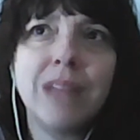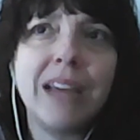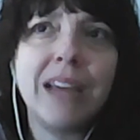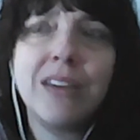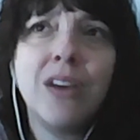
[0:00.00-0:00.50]

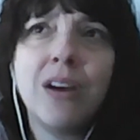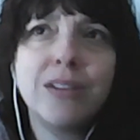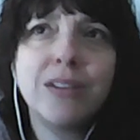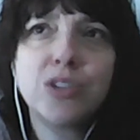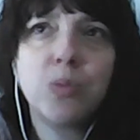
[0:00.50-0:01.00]
like
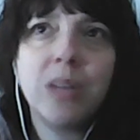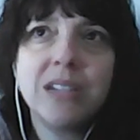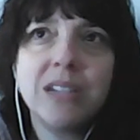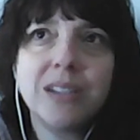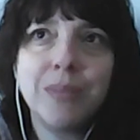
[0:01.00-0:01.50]
young
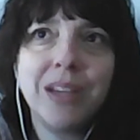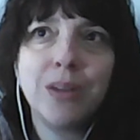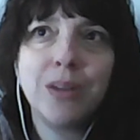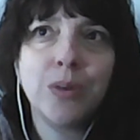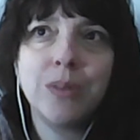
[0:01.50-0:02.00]

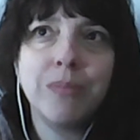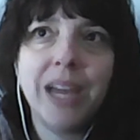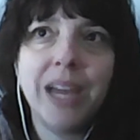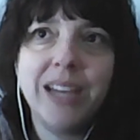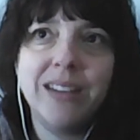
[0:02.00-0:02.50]
20-something-year-old
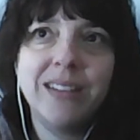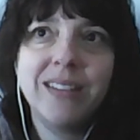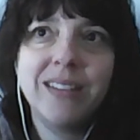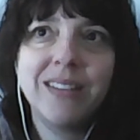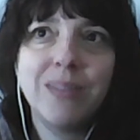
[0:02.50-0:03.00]

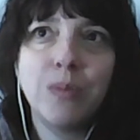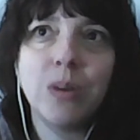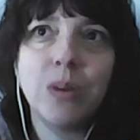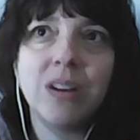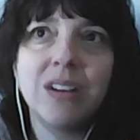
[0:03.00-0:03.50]
men
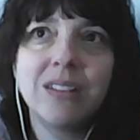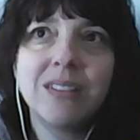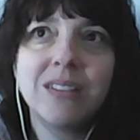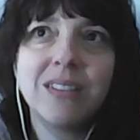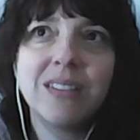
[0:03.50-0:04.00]
were